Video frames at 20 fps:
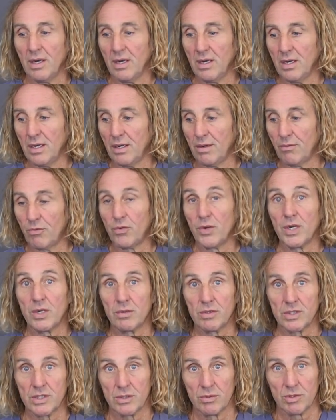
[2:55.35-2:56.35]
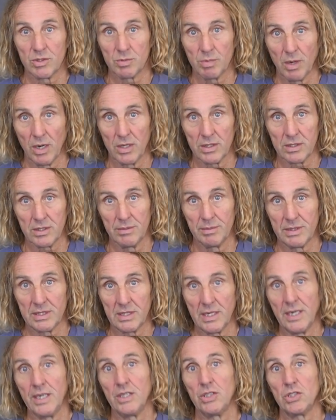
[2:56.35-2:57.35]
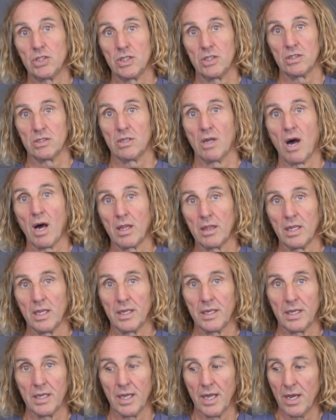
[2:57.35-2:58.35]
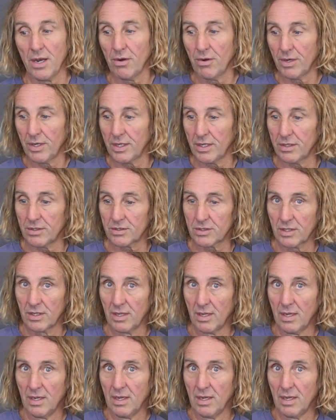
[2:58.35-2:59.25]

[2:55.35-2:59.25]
uh, frequency response limitations, nonlinearities.